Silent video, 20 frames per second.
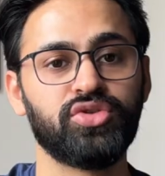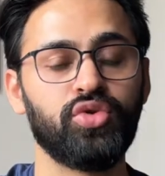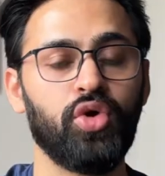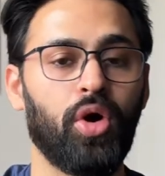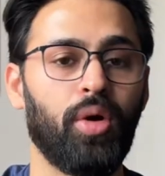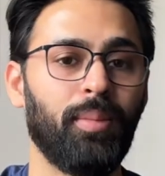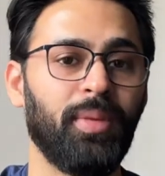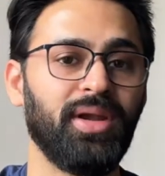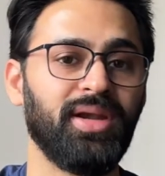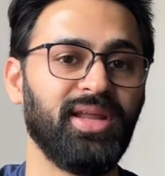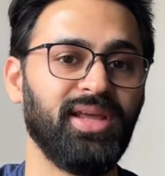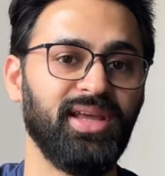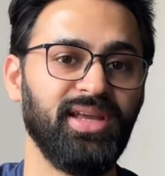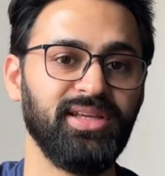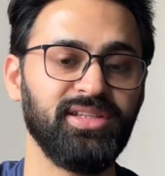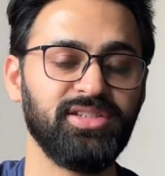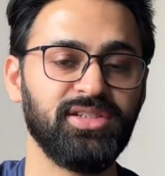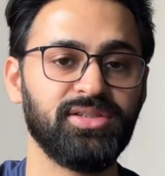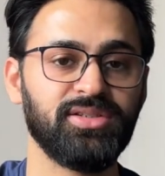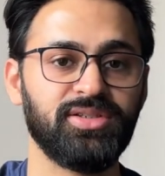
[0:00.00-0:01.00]
government
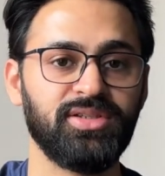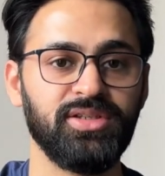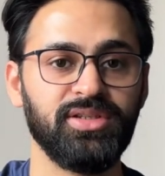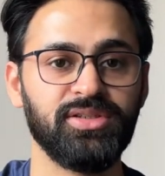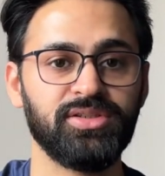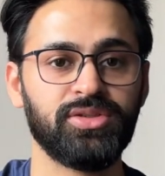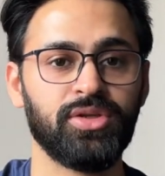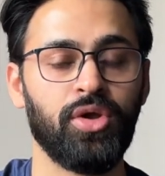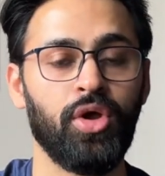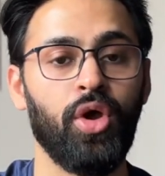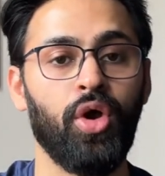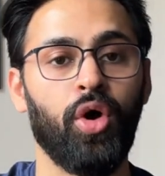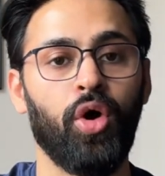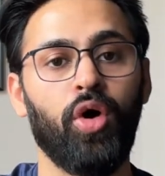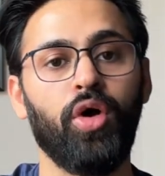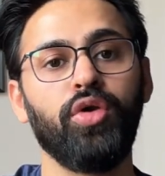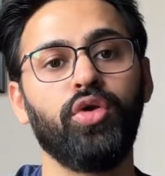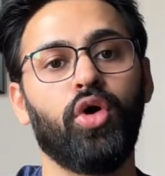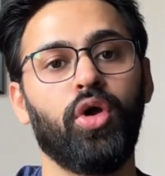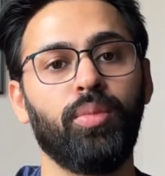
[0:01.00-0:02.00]
agencies,
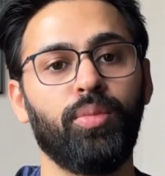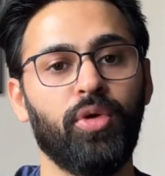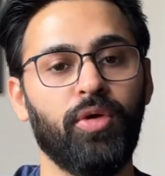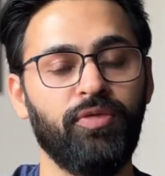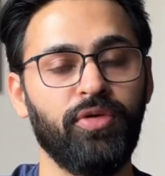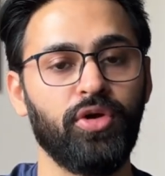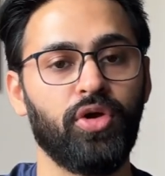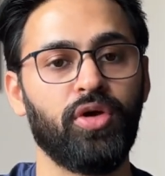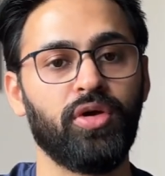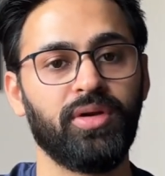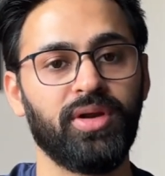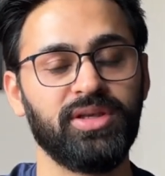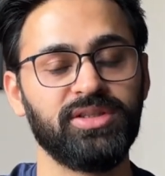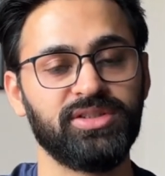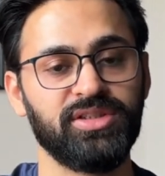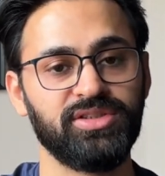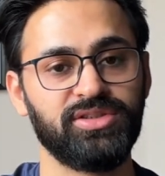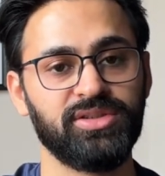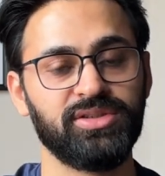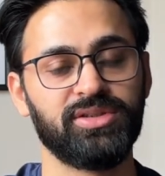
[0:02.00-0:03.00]
or non-profit
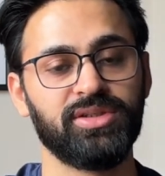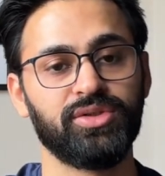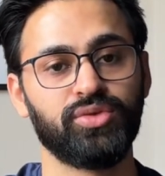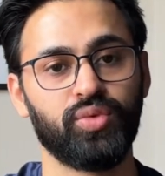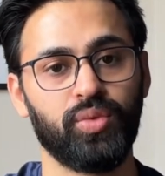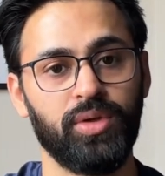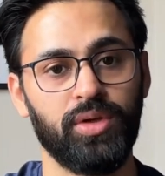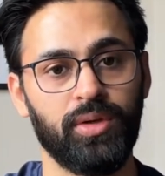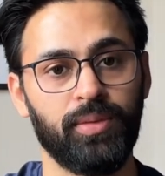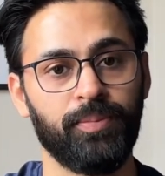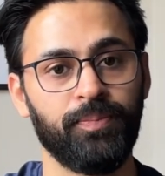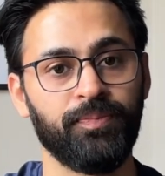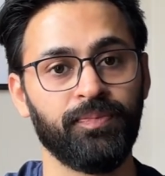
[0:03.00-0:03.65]
organizations as well.